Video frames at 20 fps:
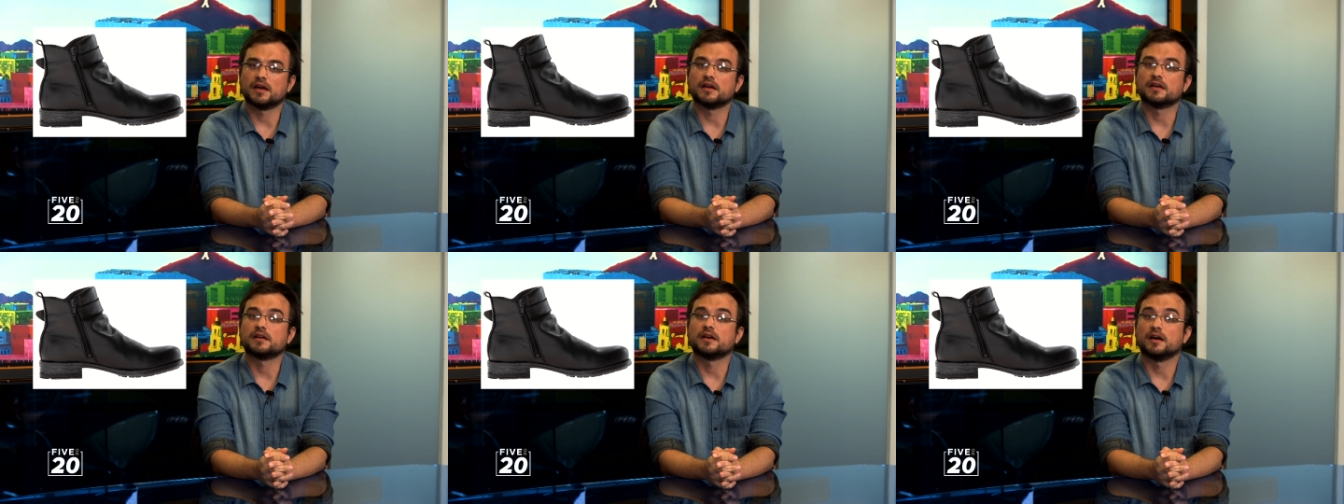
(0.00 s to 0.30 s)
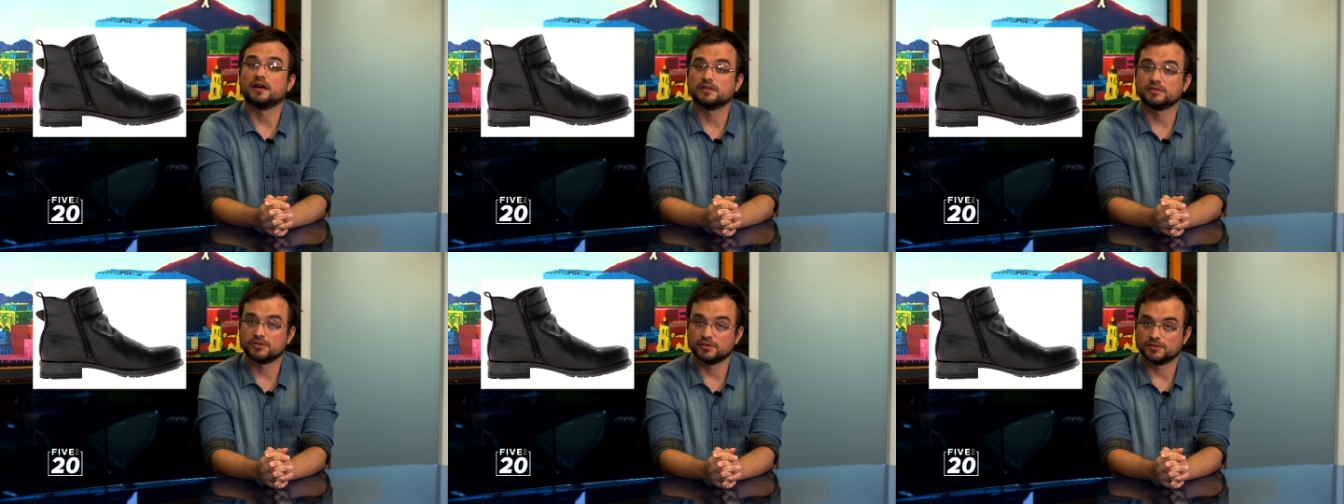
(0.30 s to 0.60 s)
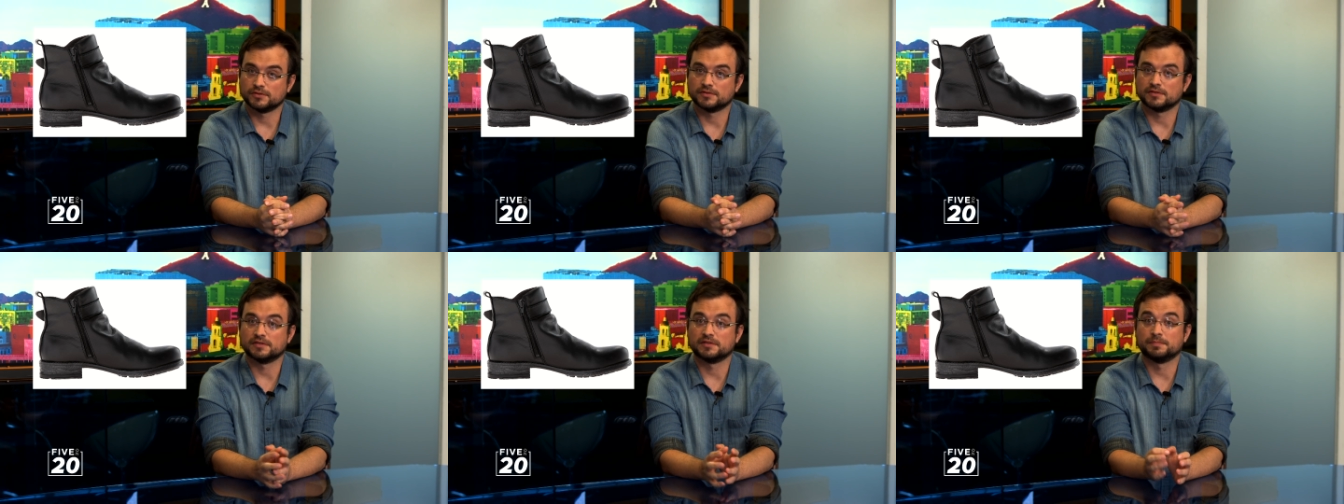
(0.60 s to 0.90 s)

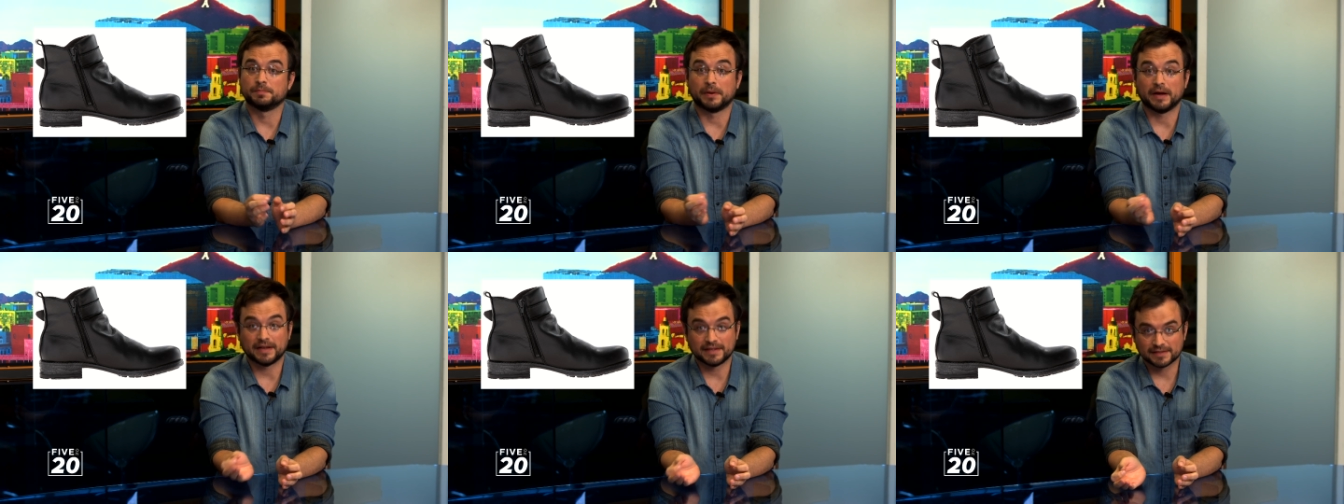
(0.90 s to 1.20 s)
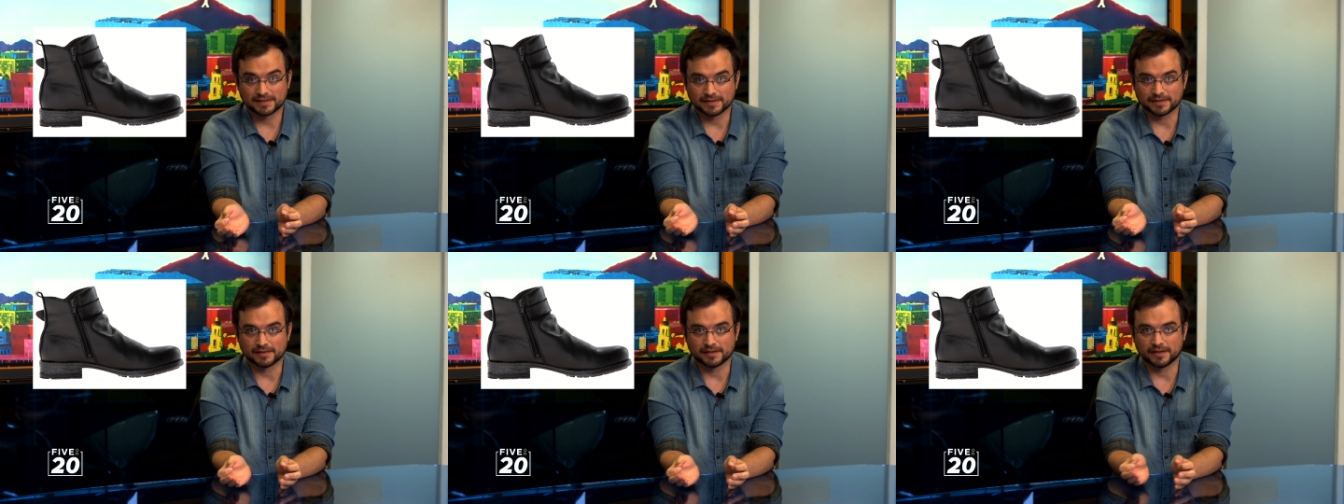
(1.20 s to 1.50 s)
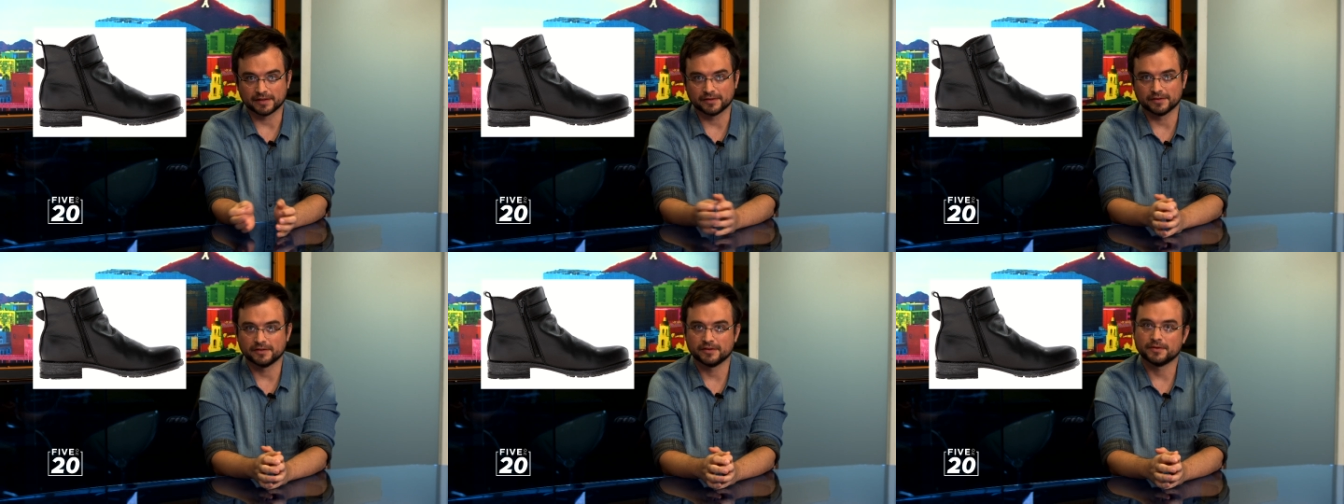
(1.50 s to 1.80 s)
Conchos as bison
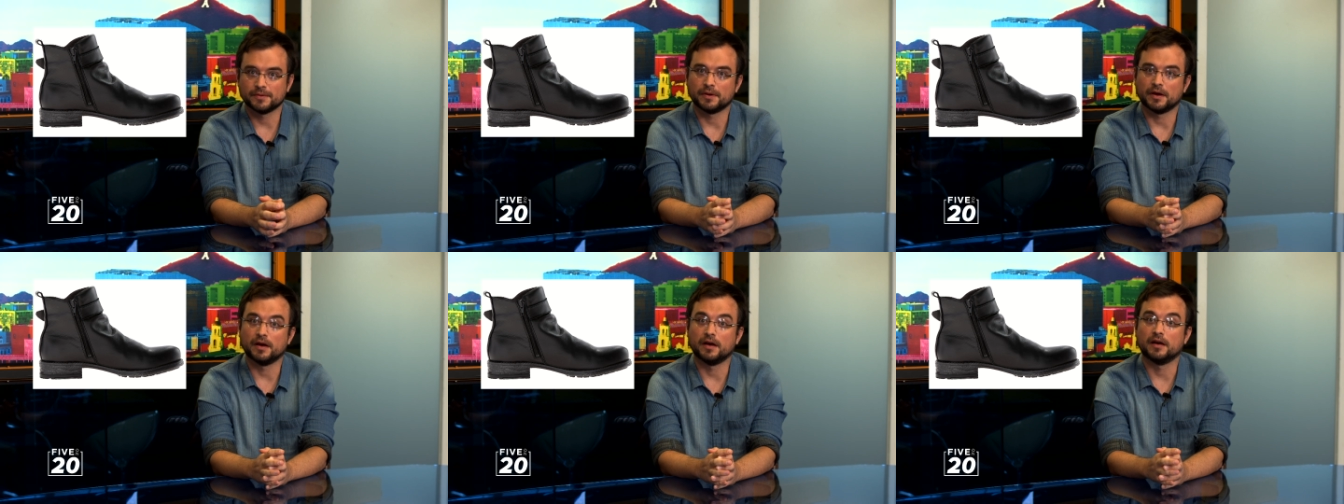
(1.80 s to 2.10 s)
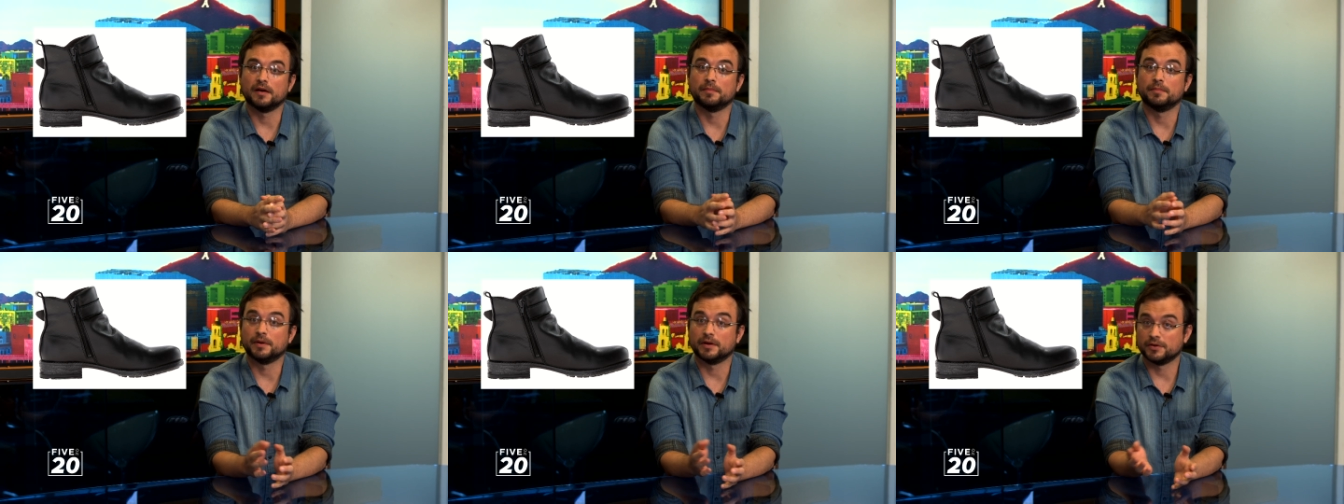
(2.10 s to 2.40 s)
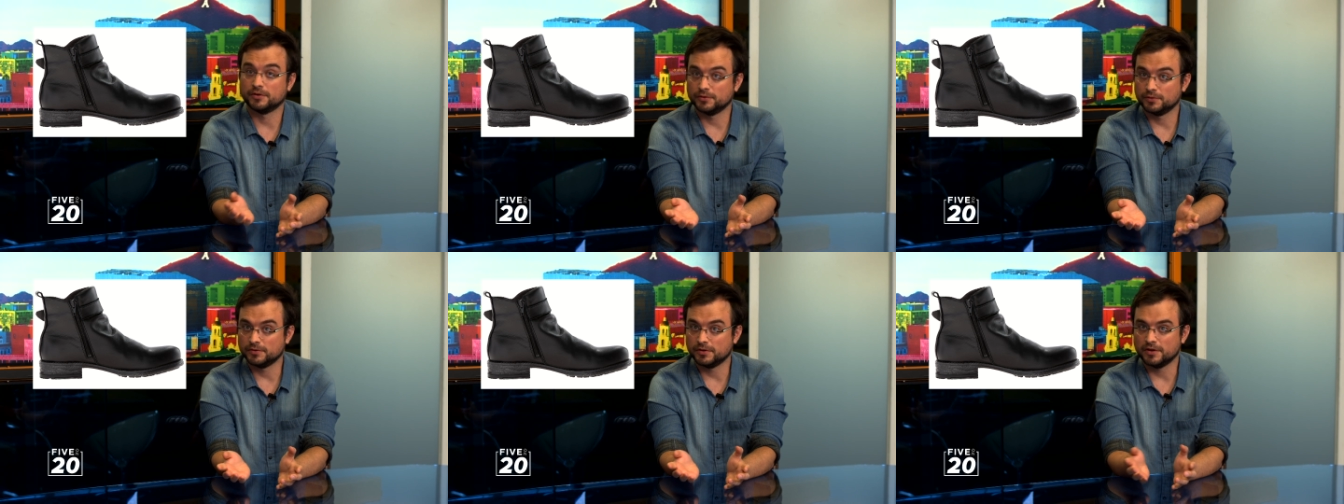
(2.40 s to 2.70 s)
leather, uh, but
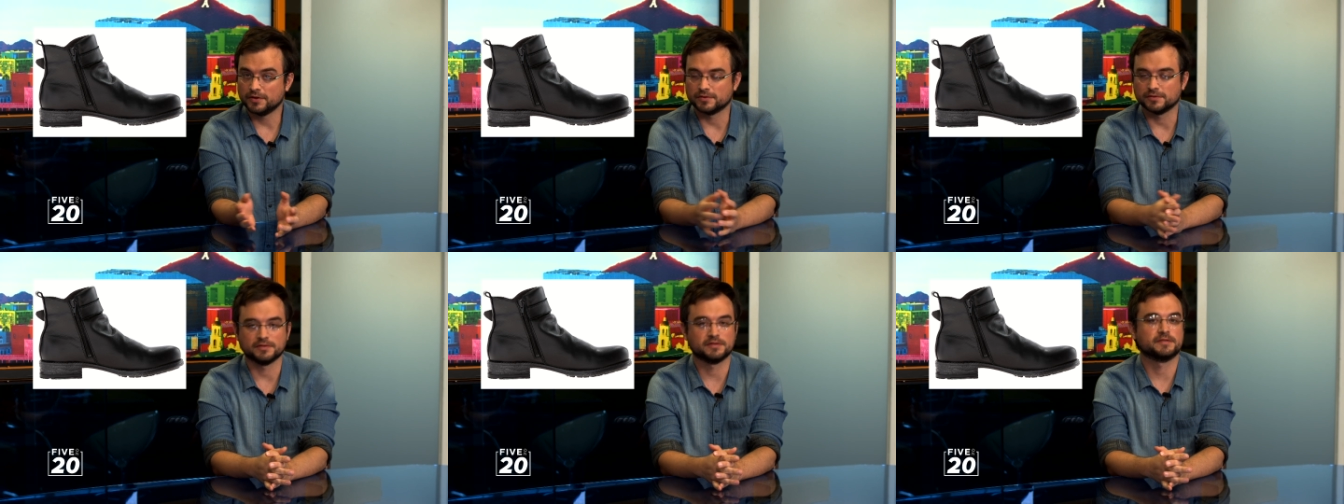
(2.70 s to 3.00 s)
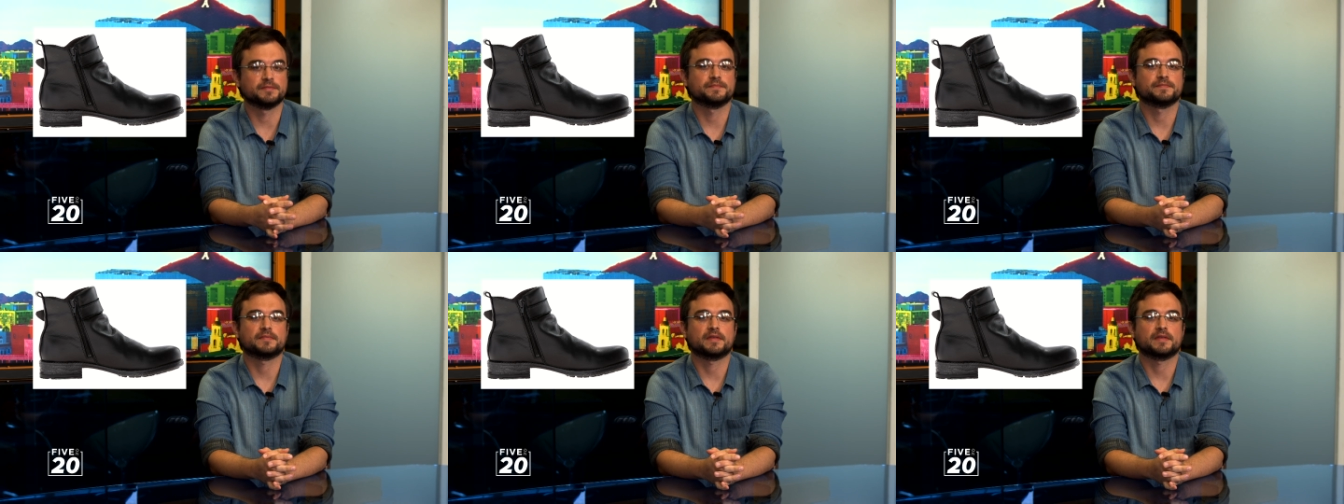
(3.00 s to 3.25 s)
who knows?